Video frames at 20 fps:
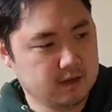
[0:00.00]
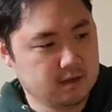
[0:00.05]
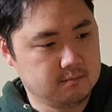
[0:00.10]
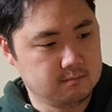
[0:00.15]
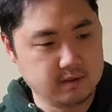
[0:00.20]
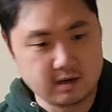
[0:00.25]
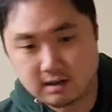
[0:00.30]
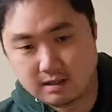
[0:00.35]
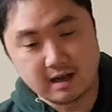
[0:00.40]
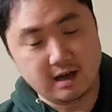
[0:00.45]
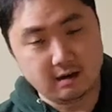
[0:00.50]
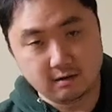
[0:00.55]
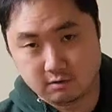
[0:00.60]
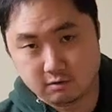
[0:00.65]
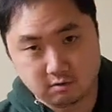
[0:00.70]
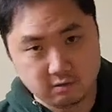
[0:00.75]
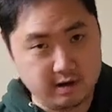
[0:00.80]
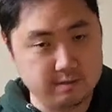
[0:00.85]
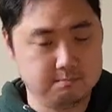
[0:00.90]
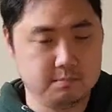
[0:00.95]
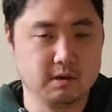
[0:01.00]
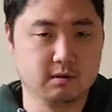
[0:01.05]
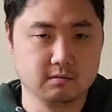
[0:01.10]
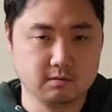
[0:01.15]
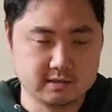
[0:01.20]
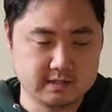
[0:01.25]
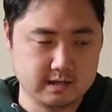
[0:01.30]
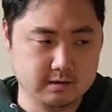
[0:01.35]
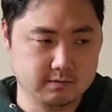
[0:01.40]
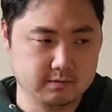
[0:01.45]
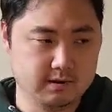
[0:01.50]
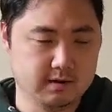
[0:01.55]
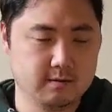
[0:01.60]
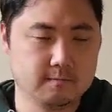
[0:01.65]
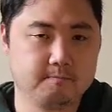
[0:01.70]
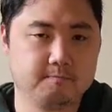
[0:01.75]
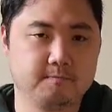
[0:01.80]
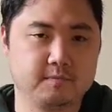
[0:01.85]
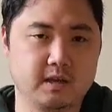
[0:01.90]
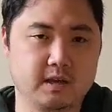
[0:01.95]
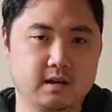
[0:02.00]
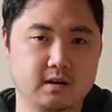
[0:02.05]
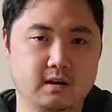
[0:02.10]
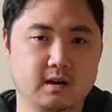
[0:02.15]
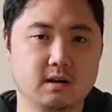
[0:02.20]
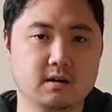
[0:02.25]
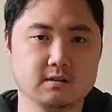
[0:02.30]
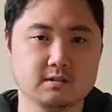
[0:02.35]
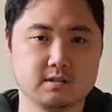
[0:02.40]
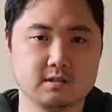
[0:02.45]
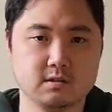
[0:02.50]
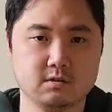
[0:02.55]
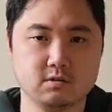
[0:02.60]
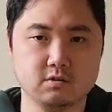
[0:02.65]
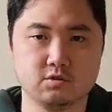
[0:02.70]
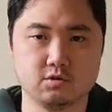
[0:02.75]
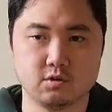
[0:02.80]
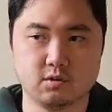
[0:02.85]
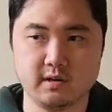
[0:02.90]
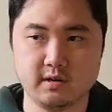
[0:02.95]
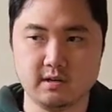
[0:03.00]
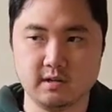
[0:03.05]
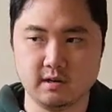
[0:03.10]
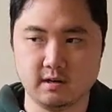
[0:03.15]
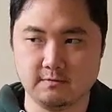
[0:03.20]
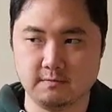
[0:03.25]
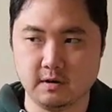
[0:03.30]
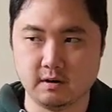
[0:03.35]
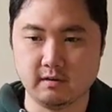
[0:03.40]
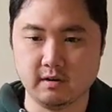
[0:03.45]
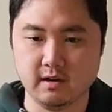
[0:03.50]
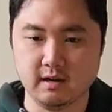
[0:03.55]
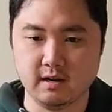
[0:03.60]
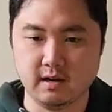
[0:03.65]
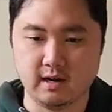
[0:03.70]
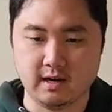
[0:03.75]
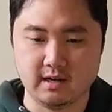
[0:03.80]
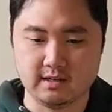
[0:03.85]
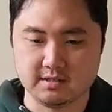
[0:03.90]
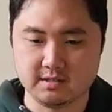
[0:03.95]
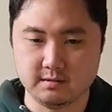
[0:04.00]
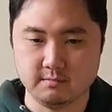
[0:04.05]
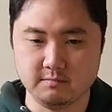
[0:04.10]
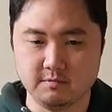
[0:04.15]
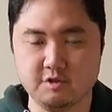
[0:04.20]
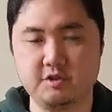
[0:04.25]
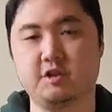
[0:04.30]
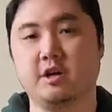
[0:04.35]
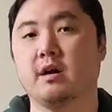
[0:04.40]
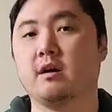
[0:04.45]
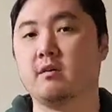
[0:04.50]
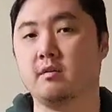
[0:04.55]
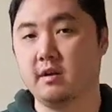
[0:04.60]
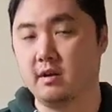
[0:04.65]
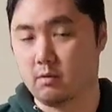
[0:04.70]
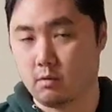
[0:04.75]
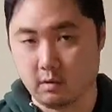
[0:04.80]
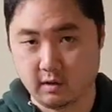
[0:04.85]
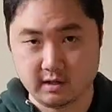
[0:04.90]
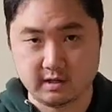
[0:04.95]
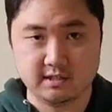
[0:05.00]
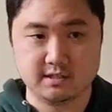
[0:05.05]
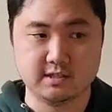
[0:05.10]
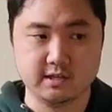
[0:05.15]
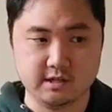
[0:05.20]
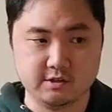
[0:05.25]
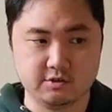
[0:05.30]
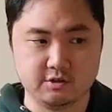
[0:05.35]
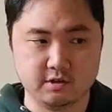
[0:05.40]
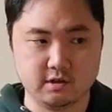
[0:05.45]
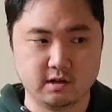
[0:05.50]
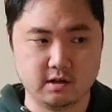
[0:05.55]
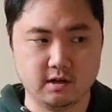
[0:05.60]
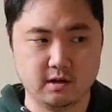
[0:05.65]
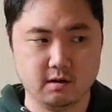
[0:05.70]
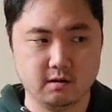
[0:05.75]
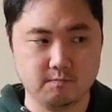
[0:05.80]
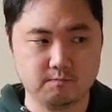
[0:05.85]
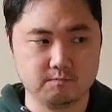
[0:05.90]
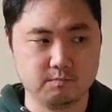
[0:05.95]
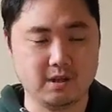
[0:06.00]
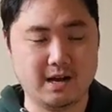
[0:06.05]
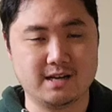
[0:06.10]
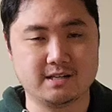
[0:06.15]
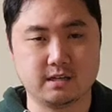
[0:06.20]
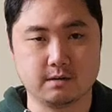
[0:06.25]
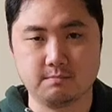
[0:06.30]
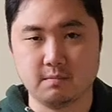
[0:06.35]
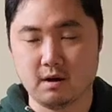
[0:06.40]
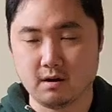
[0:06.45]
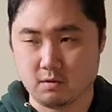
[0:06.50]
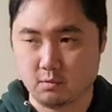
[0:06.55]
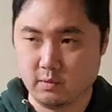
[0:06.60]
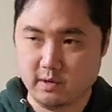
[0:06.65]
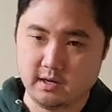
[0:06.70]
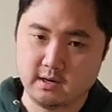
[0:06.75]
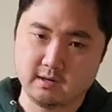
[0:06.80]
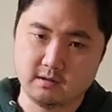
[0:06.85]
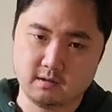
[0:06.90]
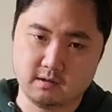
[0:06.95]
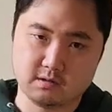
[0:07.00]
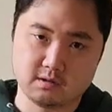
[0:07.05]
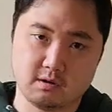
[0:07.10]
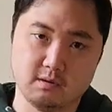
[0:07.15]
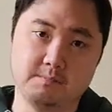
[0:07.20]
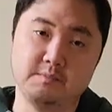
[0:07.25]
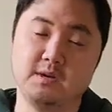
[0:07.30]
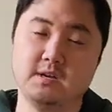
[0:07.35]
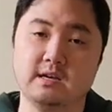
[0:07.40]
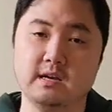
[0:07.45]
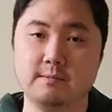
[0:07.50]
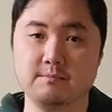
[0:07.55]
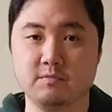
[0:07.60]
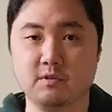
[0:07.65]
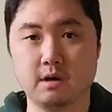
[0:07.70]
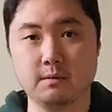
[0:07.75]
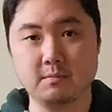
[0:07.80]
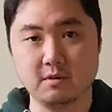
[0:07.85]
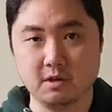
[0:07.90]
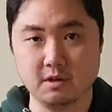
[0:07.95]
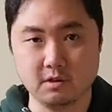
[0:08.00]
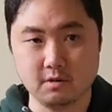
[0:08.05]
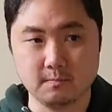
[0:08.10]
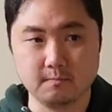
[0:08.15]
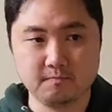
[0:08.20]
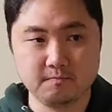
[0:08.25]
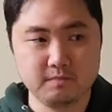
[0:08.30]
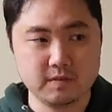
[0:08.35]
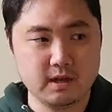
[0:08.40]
Met a lot of great builders out there. And also joined a very awesome charity organization called Plastic Model Weekenders, or PMW.